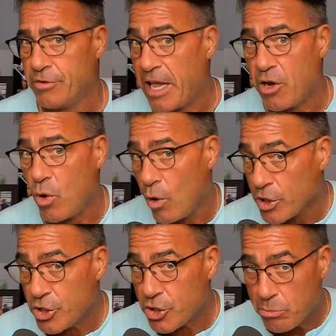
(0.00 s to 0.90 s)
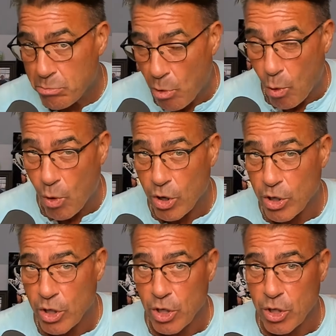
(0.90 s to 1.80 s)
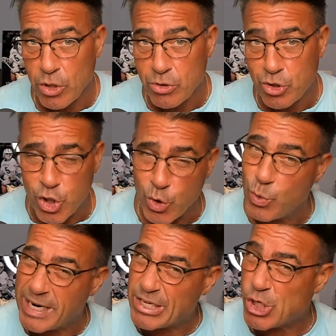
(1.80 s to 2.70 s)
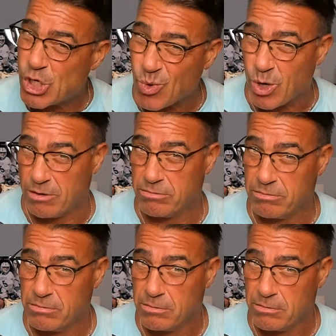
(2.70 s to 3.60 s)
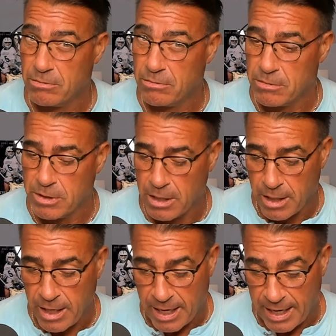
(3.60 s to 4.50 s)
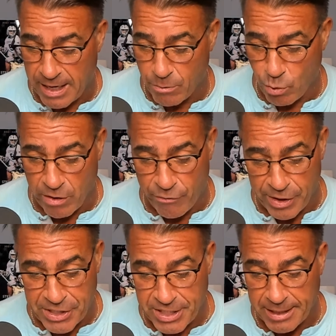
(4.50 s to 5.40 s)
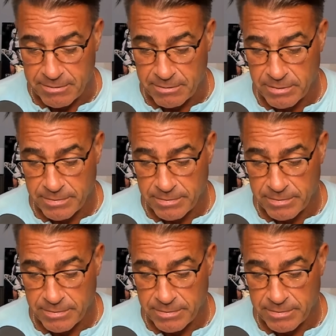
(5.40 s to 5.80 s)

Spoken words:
they cost more to insure. And what have we seen?